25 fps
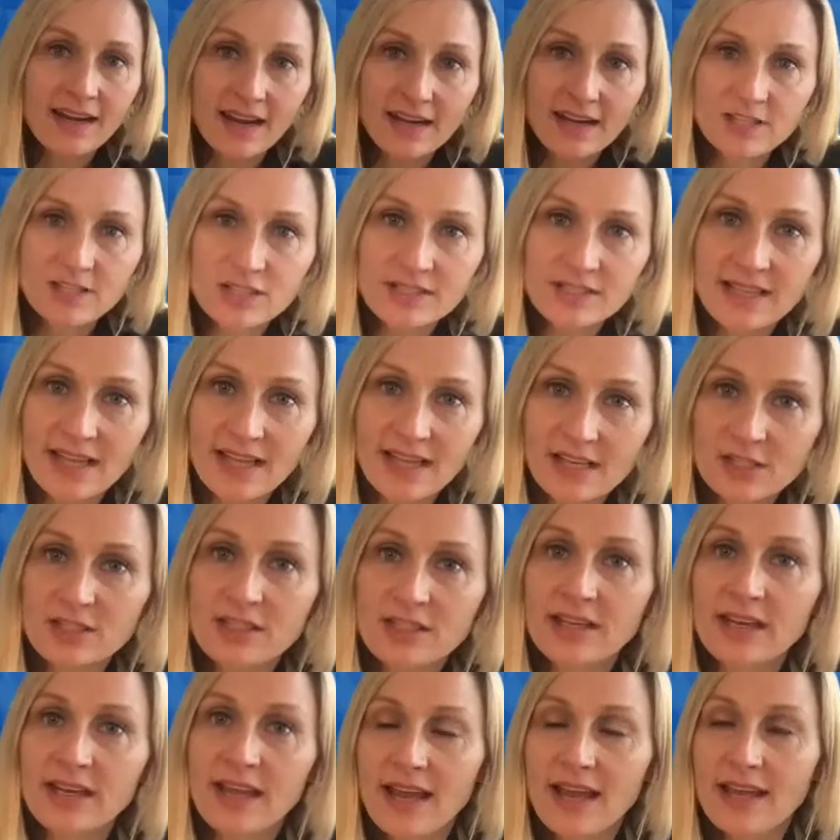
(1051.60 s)
just
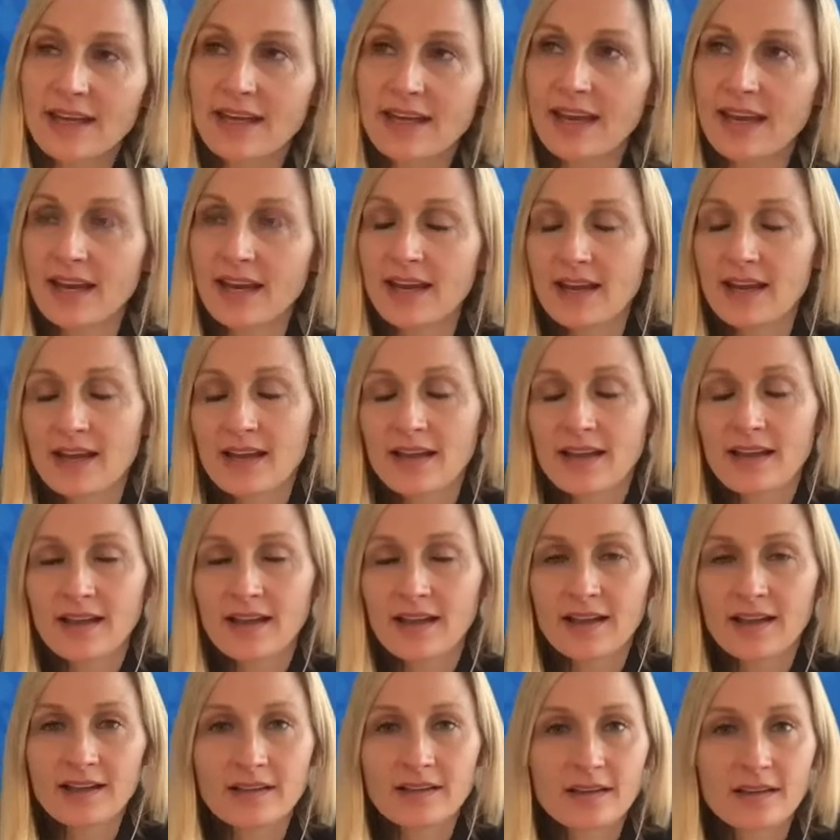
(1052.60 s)
actually had
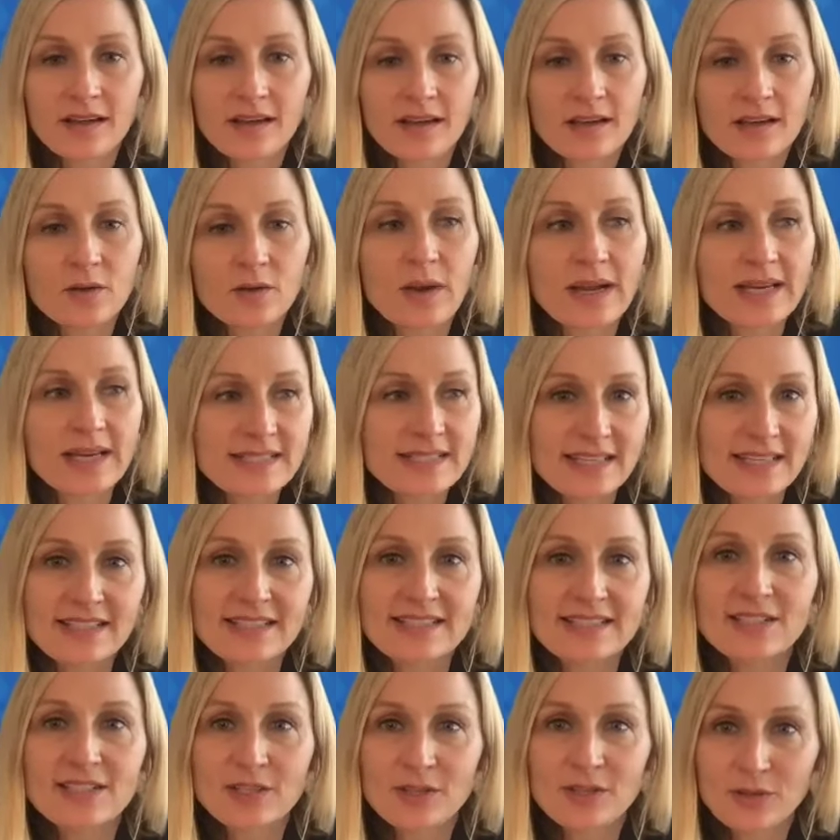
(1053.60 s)
a
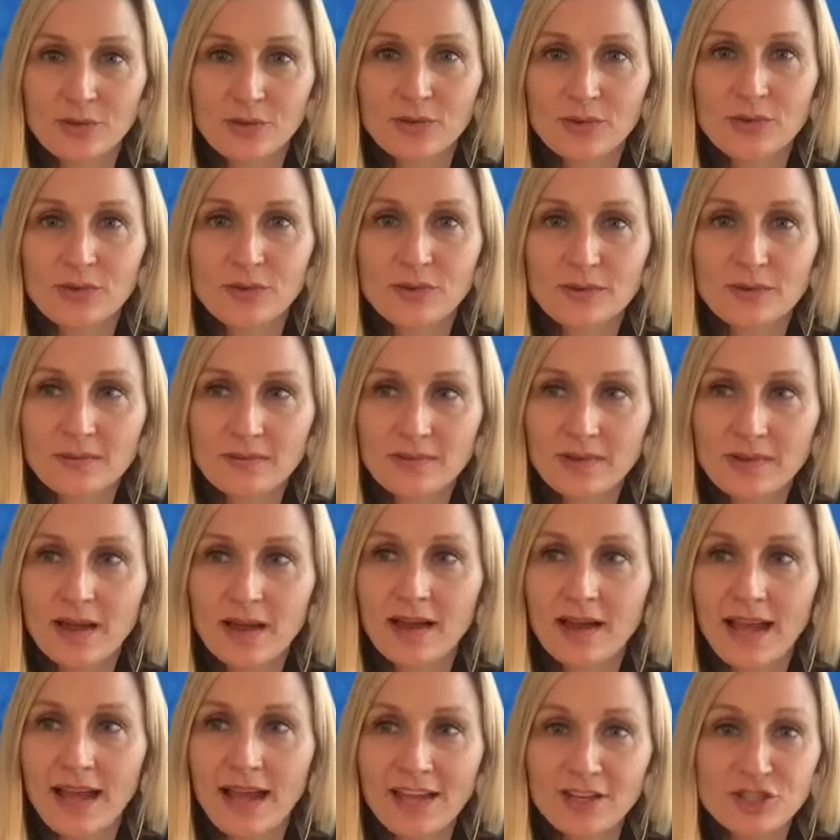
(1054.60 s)
acquaintance who
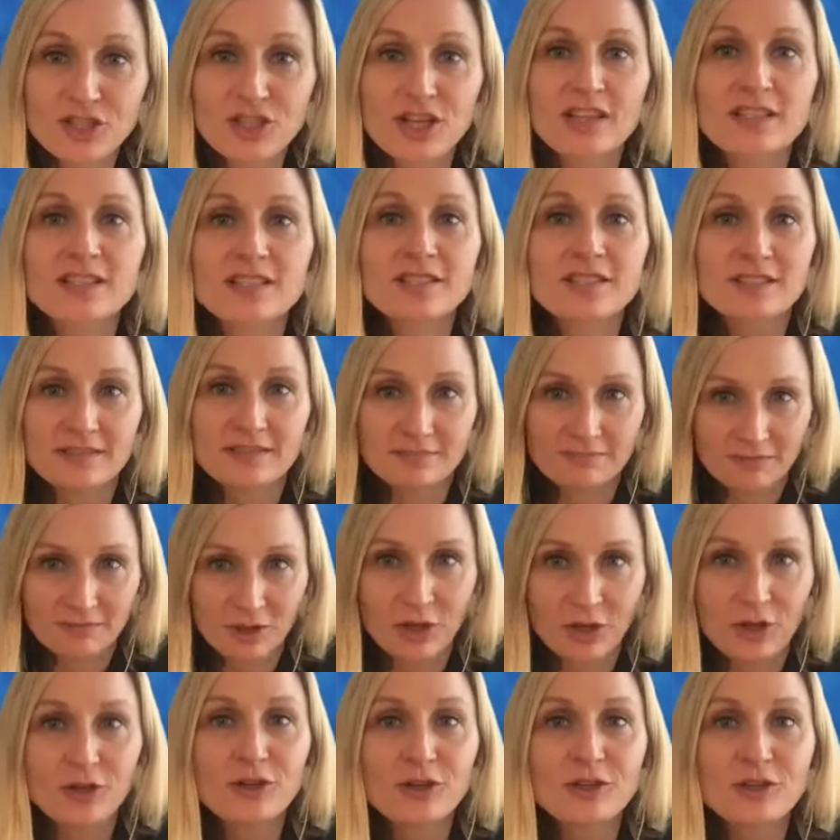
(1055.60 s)
had just
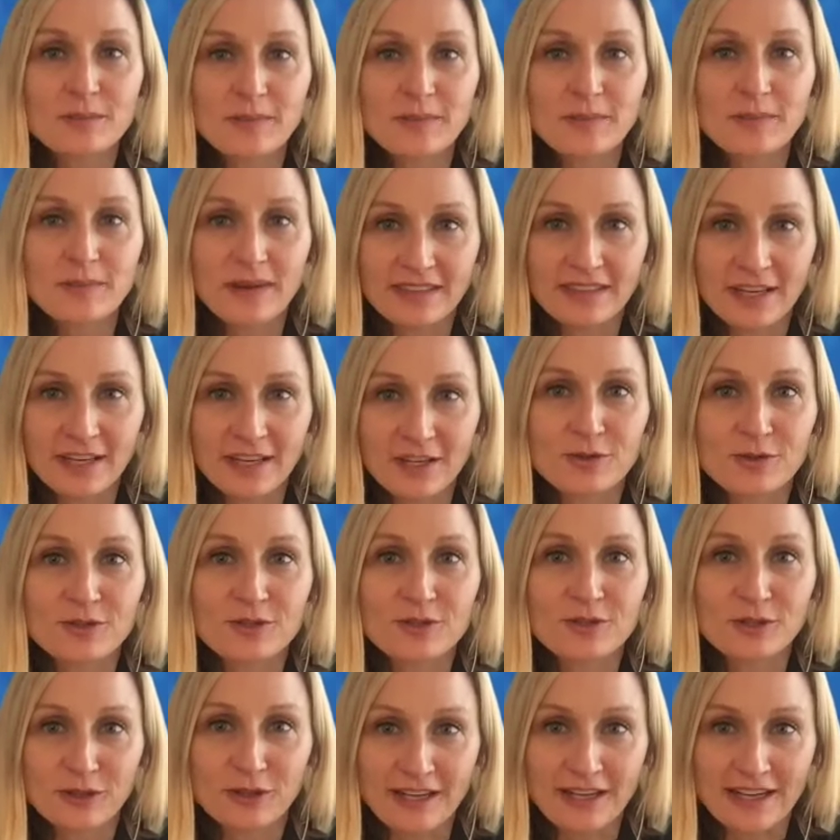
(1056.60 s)
learned about that
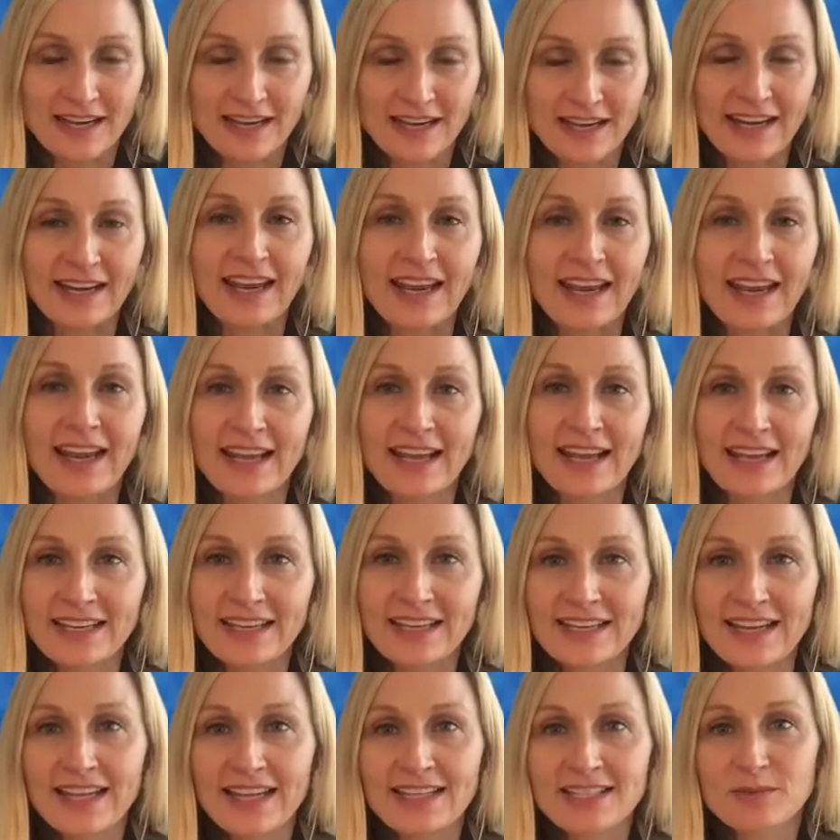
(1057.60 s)
new screening
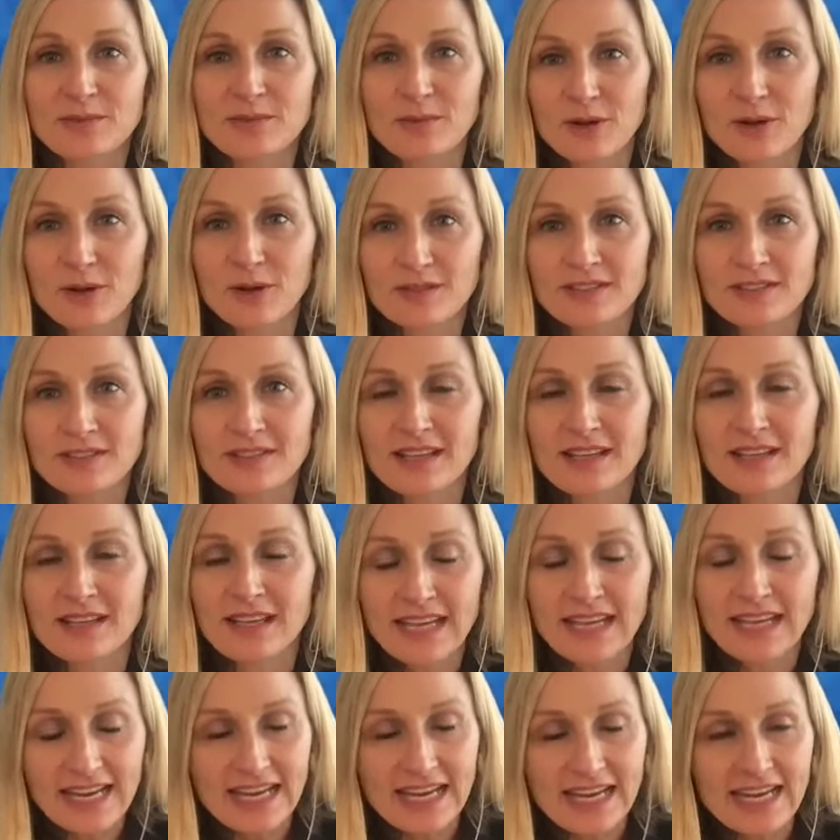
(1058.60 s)
and had smoked
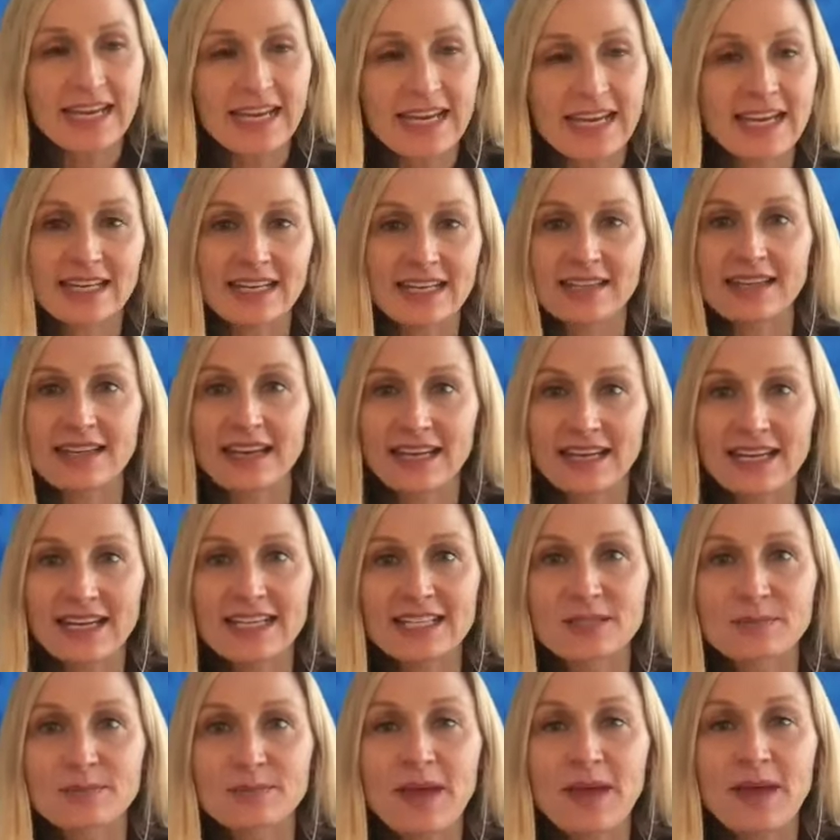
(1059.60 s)
in
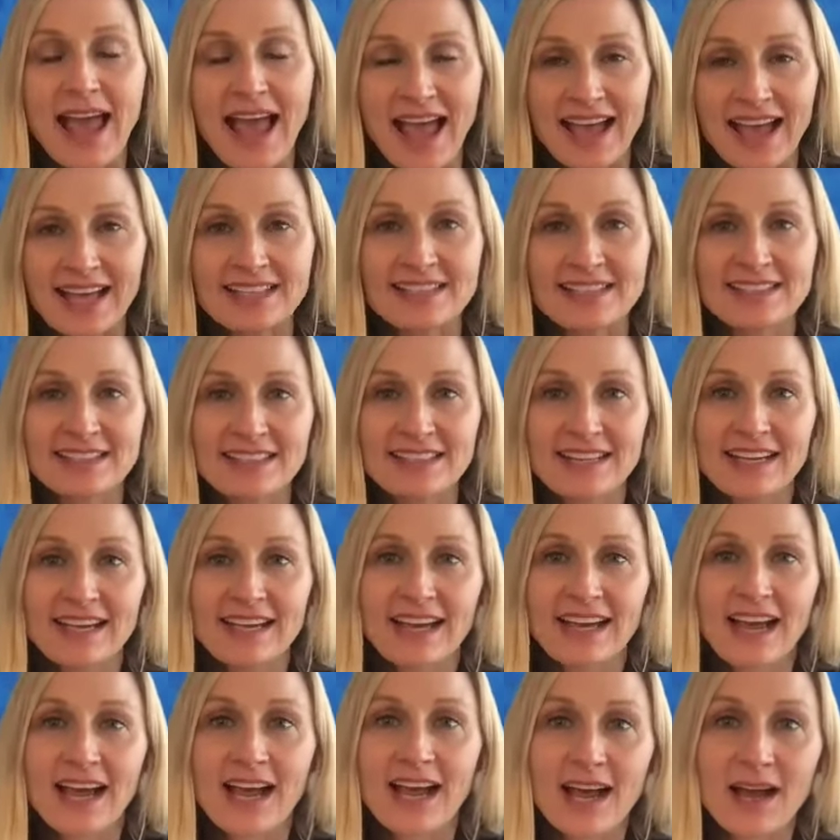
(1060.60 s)
his past,
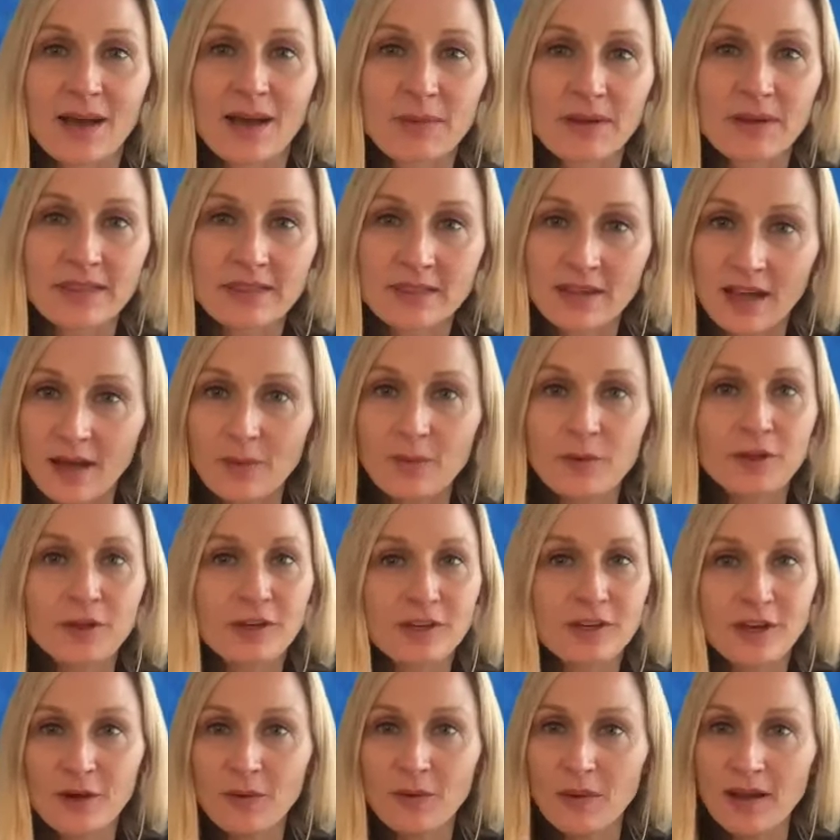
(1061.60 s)
but thought, well,
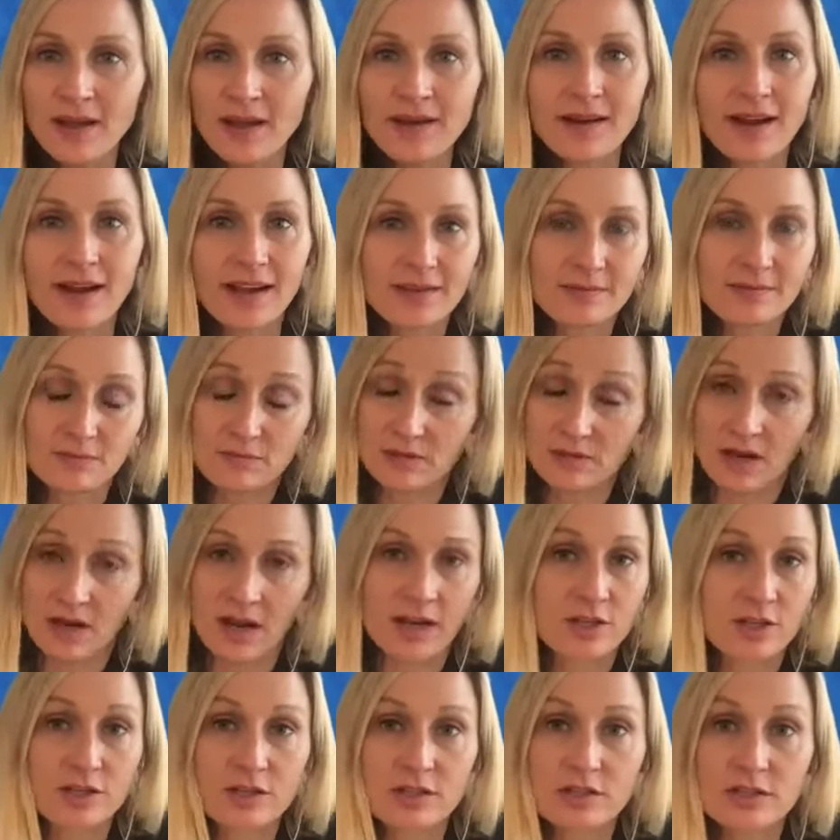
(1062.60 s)
you know what,
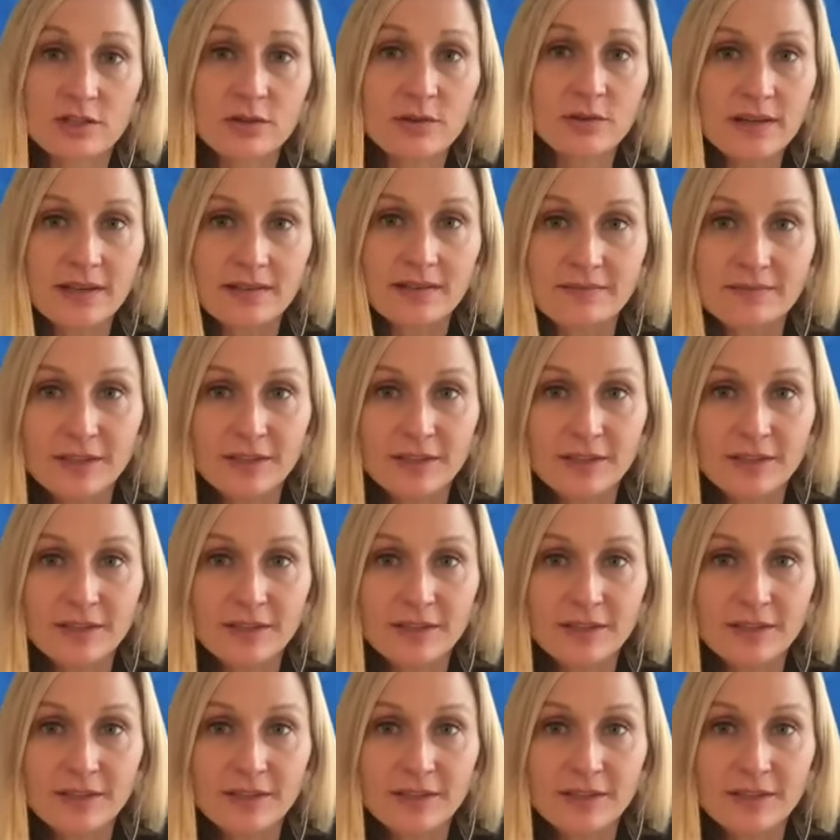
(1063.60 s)
I should do it.